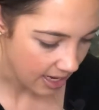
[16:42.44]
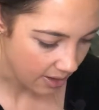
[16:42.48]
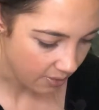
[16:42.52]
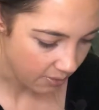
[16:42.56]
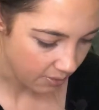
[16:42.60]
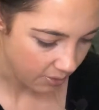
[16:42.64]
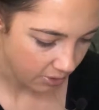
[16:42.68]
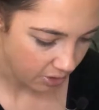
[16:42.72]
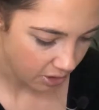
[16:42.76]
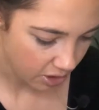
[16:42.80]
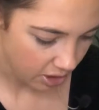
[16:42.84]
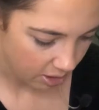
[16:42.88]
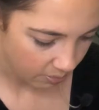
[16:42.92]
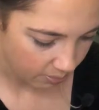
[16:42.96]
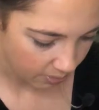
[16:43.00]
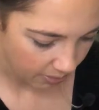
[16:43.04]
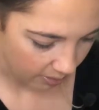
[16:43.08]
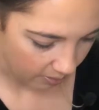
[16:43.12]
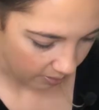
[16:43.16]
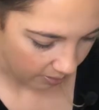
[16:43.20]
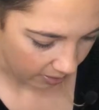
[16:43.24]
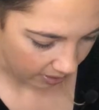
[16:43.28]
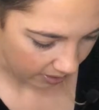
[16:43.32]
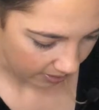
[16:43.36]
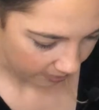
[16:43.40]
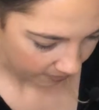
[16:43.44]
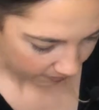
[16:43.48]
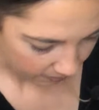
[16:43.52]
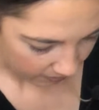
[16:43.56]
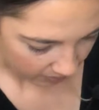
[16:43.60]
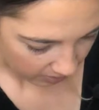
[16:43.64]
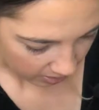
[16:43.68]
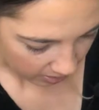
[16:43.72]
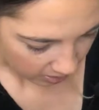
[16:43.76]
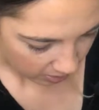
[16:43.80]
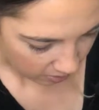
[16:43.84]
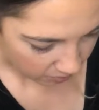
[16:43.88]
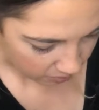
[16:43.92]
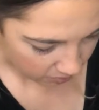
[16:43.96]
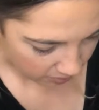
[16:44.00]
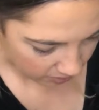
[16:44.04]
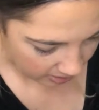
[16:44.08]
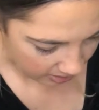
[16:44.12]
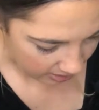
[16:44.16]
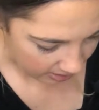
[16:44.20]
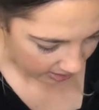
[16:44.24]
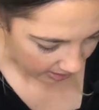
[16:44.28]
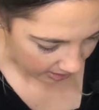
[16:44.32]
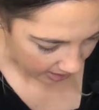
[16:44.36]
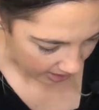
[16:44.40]
I will just be
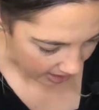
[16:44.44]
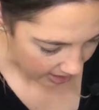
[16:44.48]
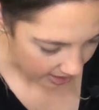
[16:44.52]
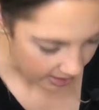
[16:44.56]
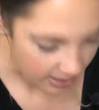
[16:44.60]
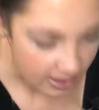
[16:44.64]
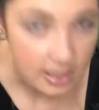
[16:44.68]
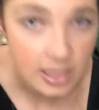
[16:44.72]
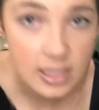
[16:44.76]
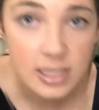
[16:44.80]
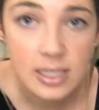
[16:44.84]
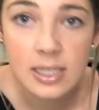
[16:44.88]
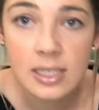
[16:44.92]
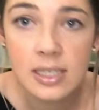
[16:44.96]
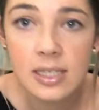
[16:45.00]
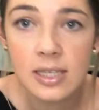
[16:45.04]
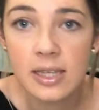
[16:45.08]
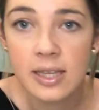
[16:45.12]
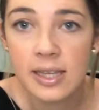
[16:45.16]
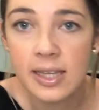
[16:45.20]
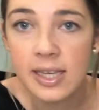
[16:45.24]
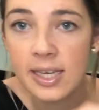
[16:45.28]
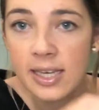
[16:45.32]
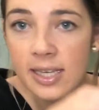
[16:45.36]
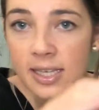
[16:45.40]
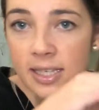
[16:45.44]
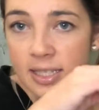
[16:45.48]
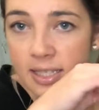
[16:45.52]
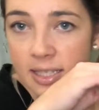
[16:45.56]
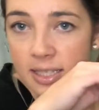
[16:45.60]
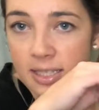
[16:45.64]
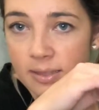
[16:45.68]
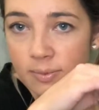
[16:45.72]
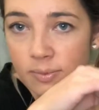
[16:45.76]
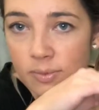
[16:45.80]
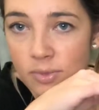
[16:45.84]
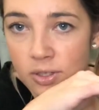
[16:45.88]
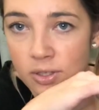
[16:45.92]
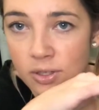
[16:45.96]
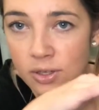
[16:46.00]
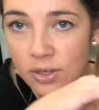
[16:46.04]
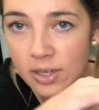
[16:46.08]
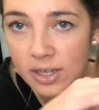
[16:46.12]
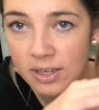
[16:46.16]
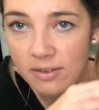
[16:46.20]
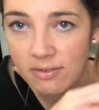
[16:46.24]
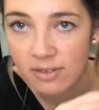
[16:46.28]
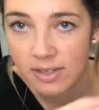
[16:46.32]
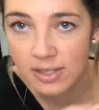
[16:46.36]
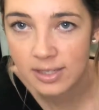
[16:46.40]
rinsing out this. I'm going to go
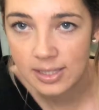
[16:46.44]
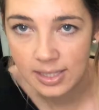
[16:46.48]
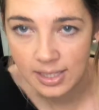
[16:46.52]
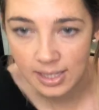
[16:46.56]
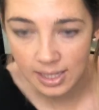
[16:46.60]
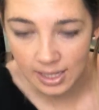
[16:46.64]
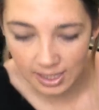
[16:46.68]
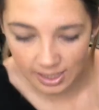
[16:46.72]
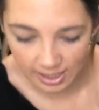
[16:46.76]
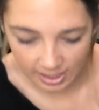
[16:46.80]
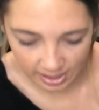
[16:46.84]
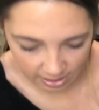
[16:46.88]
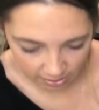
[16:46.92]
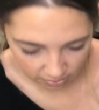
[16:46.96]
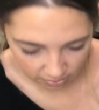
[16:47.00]
give this a clean